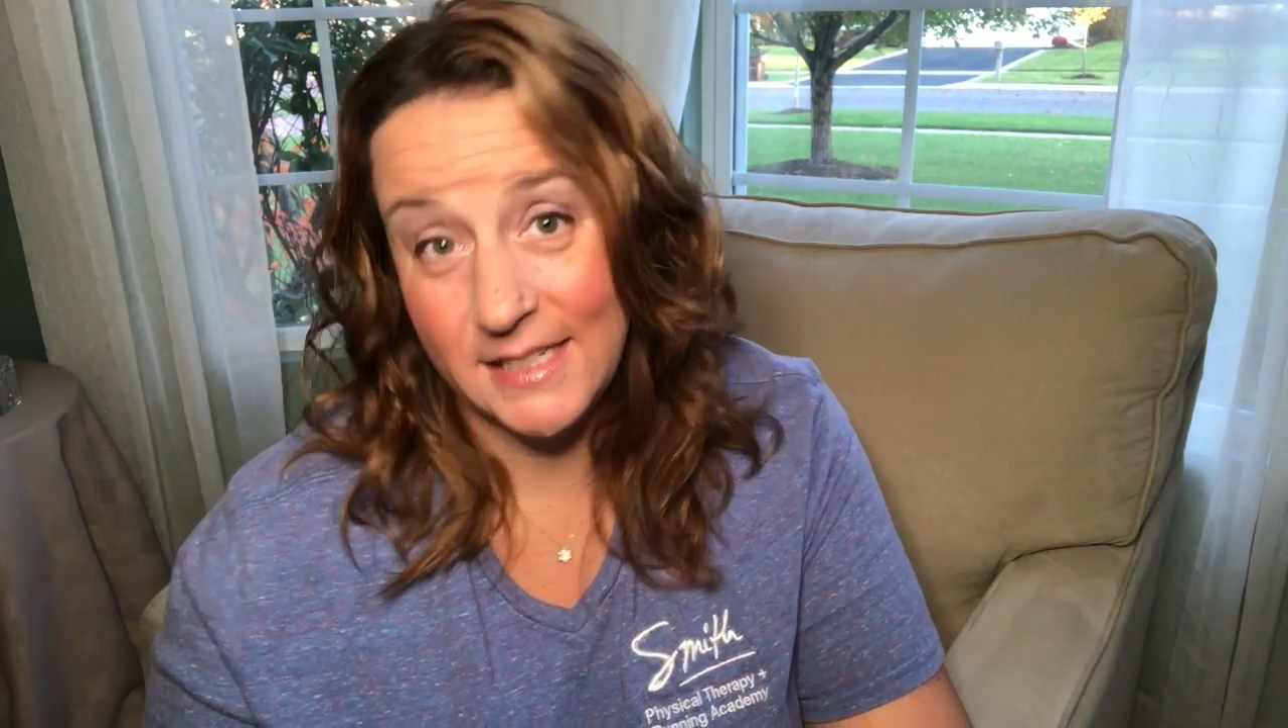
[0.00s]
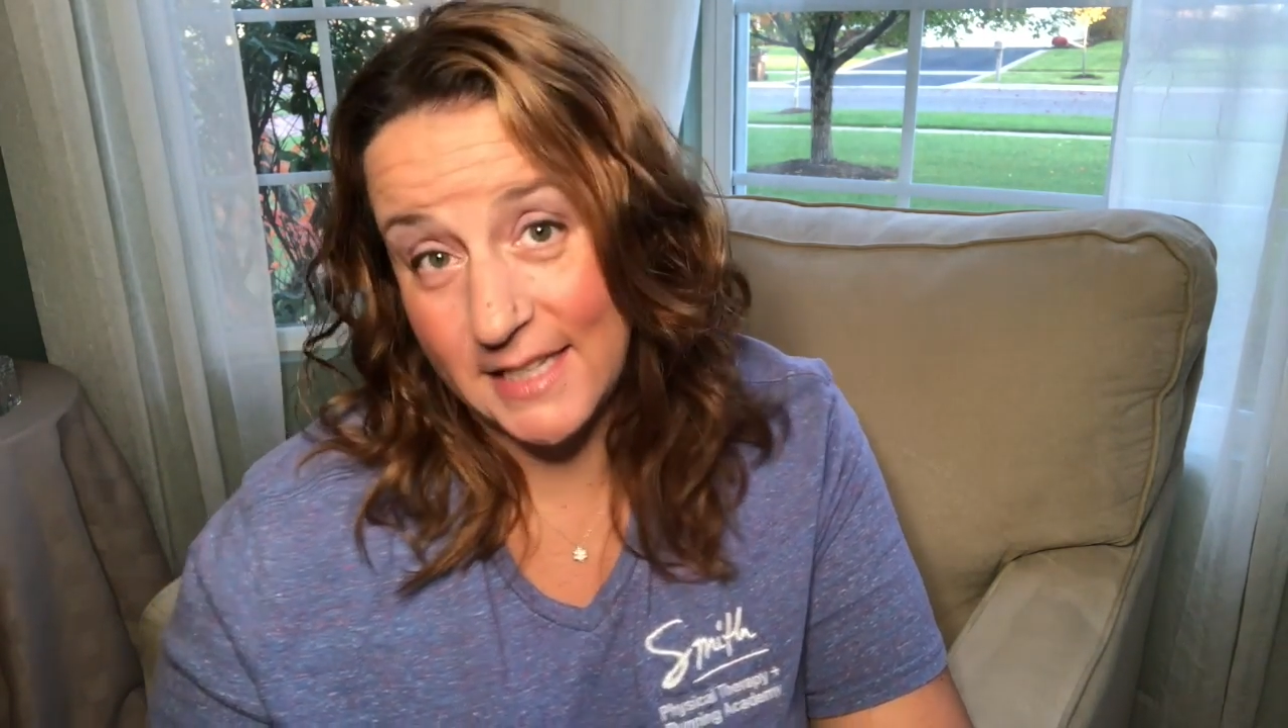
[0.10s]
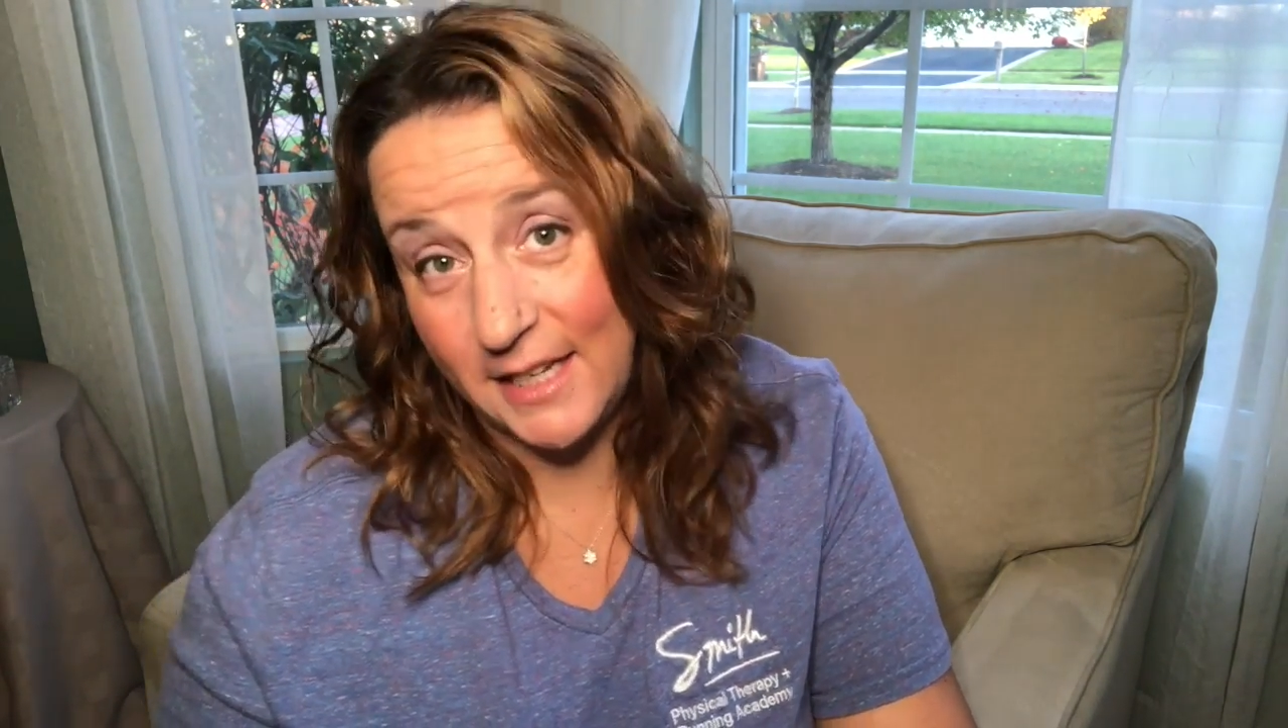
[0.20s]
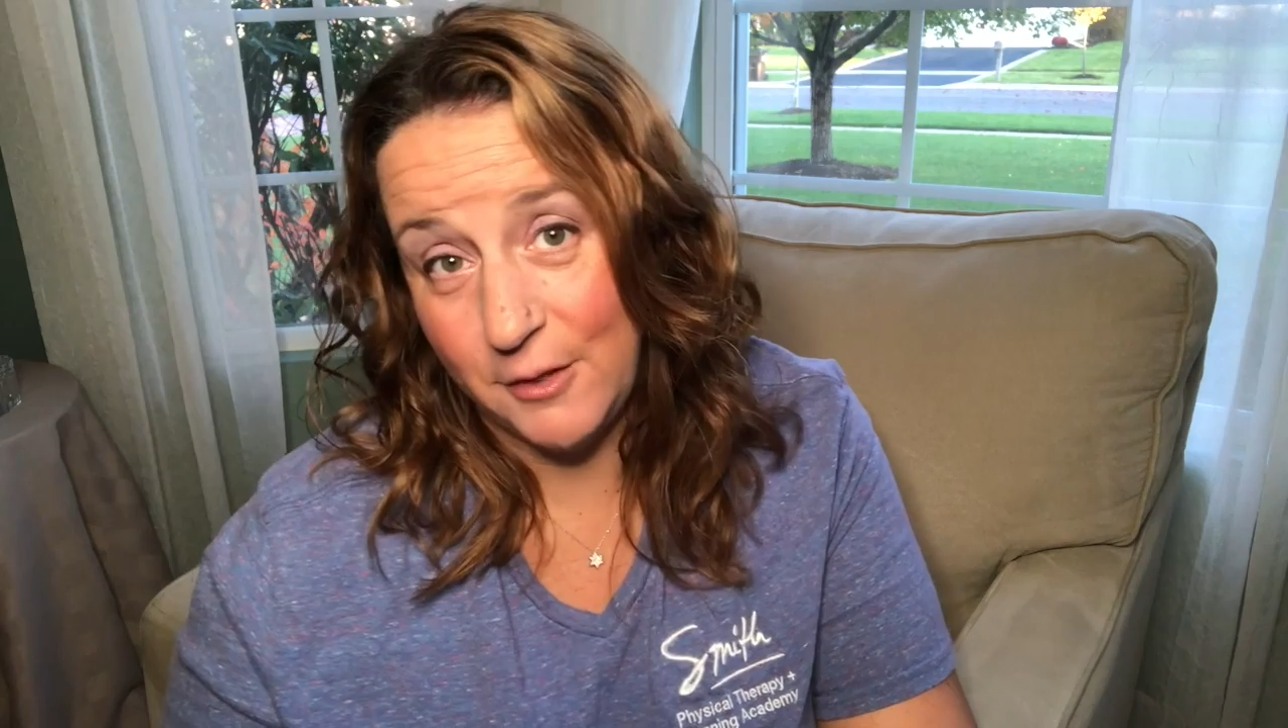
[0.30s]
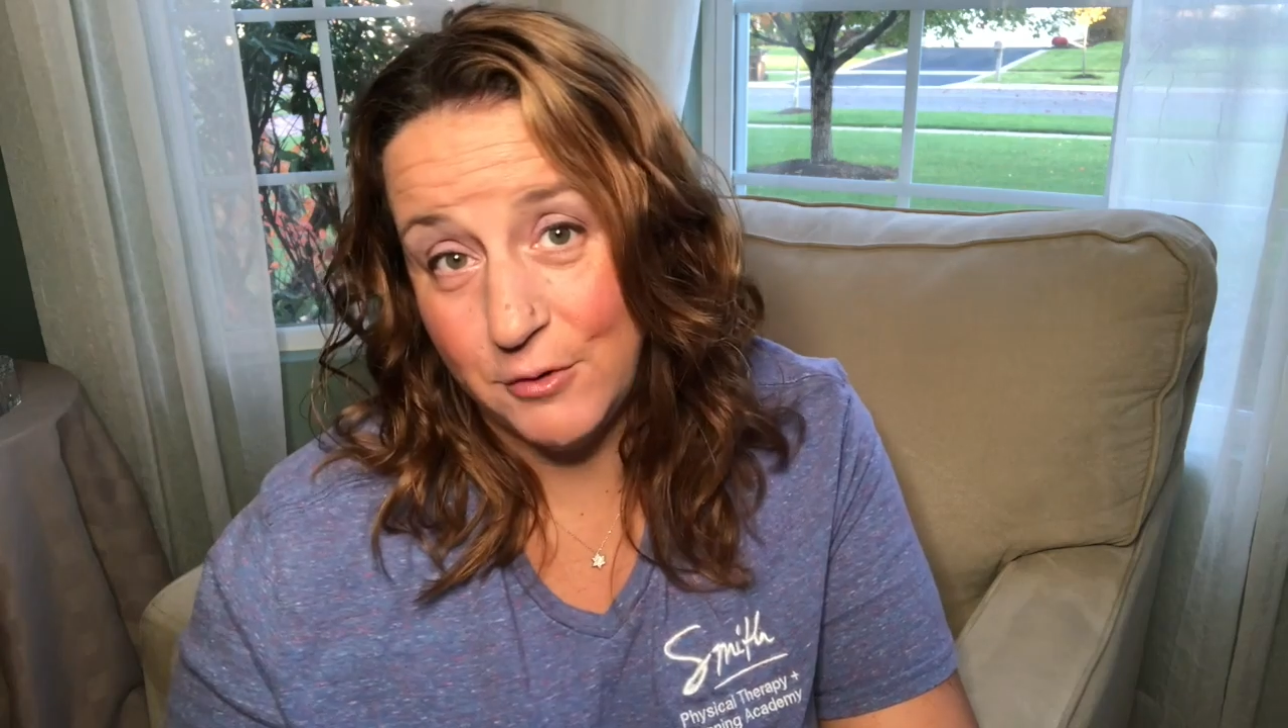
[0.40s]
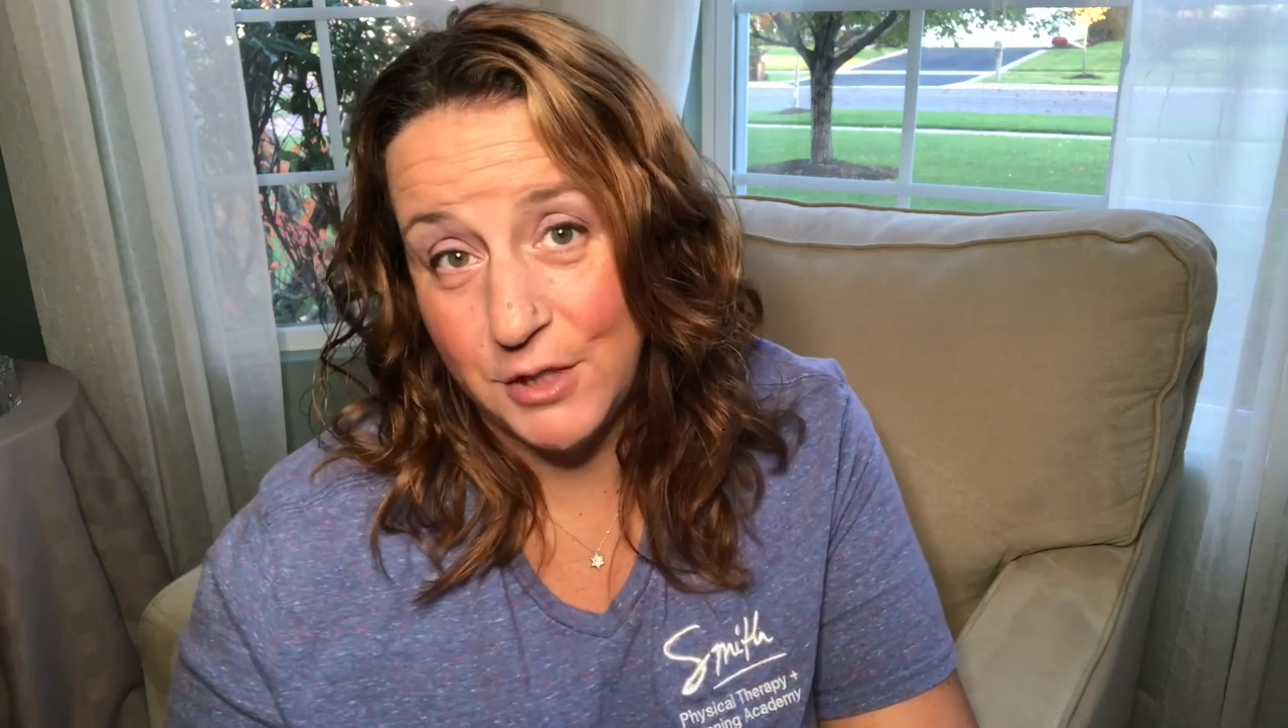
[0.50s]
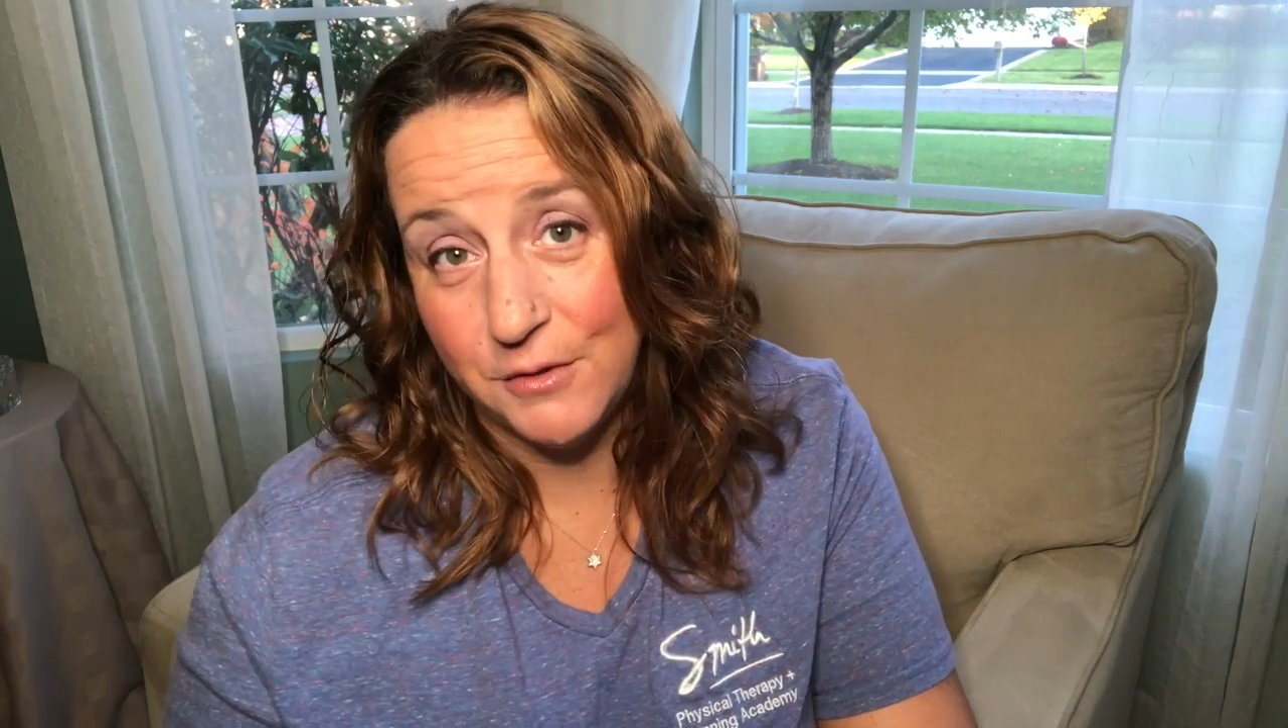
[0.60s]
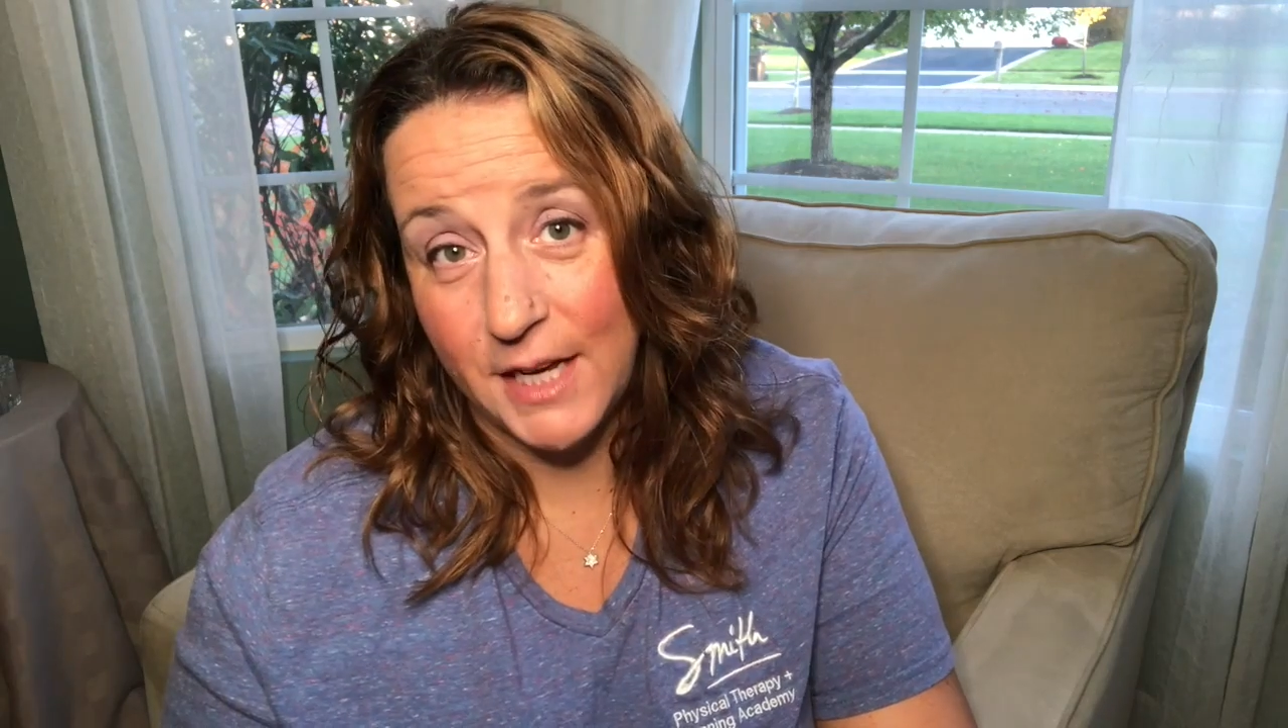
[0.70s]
that you do